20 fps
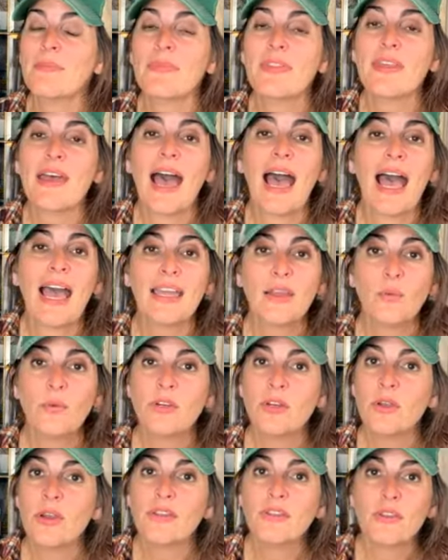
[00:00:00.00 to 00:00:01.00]
the I when
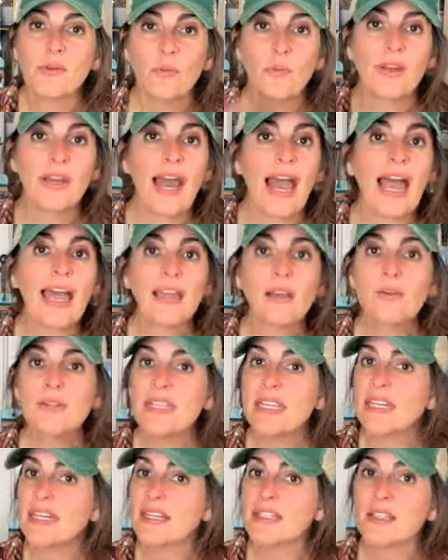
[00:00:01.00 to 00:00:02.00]
you when
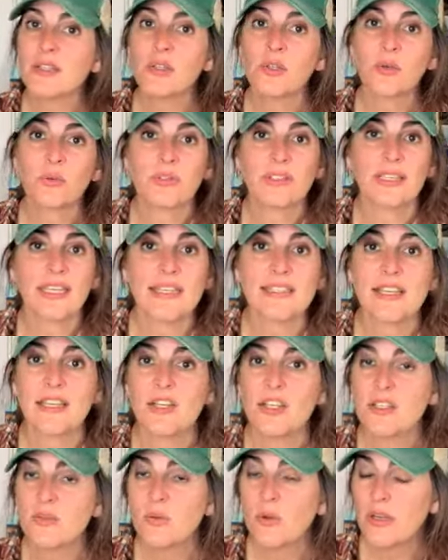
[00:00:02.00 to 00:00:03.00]
IOD does a new release, I
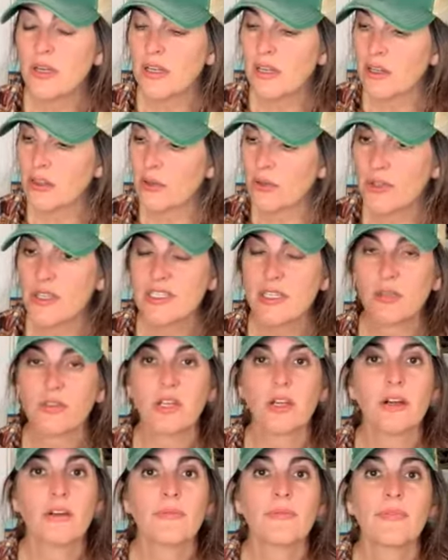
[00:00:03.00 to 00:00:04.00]
just want to throw this out
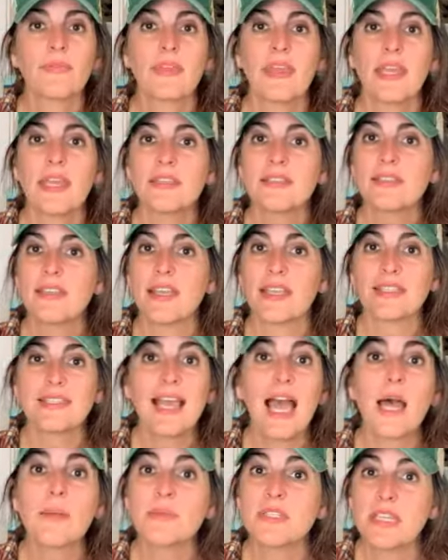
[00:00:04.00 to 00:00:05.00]
there it's like
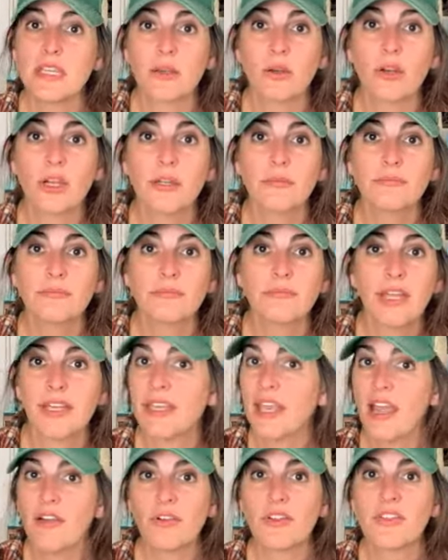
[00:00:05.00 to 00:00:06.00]
top secret. Like
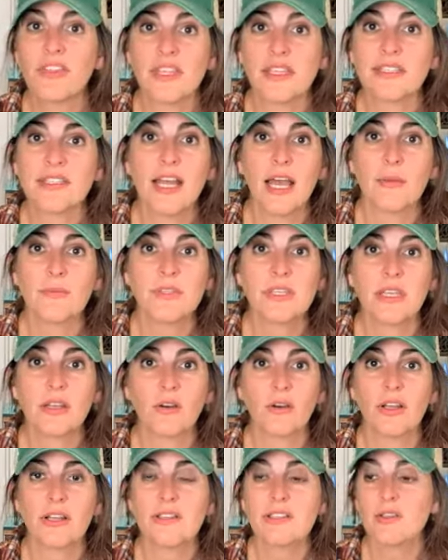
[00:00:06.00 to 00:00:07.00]
everything's top
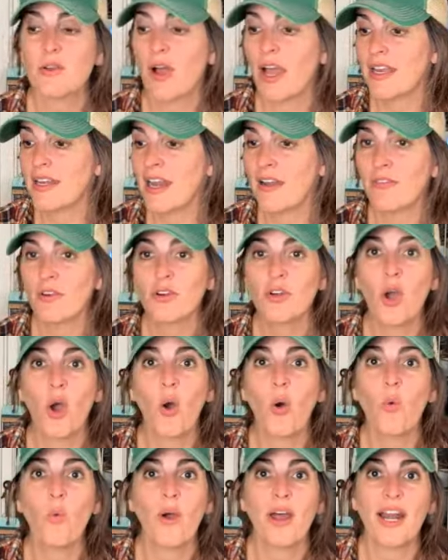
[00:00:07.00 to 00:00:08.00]
secret. So I never
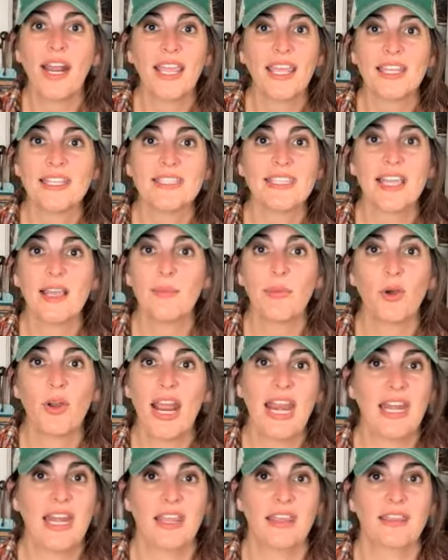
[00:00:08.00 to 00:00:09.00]
know what I can say about
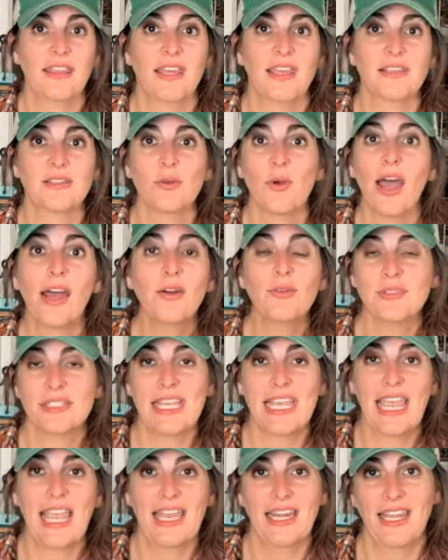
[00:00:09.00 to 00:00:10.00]
anything. So I don't
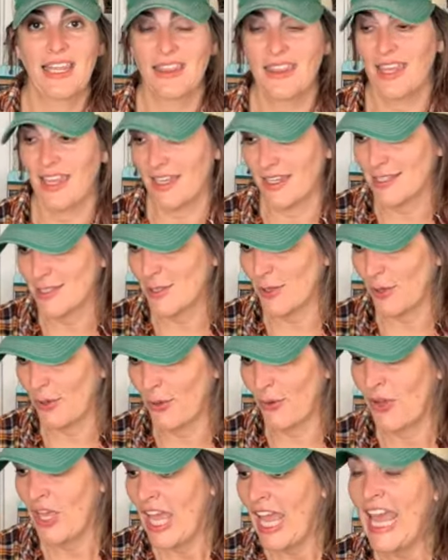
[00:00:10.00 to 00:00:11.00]
say anything.
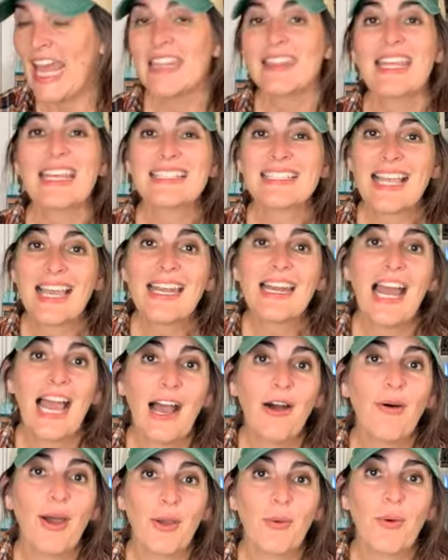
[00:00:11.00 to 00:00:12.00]
So that's kind of
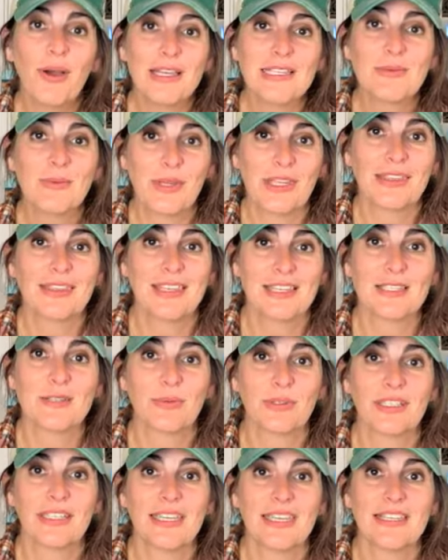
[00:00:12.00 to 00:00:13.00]
how I was with this
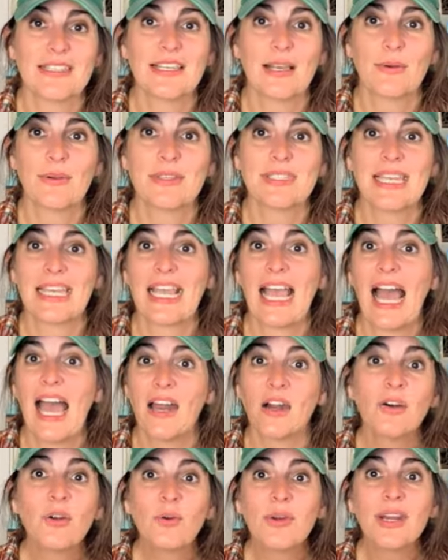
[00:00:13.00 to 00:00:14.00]
release. I was like, I
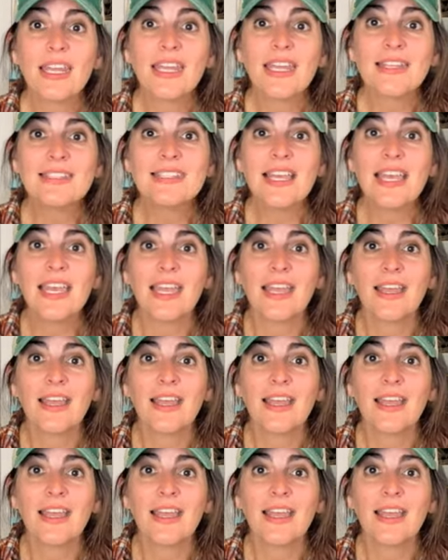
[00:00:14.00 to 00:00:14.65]
don't know what I can say.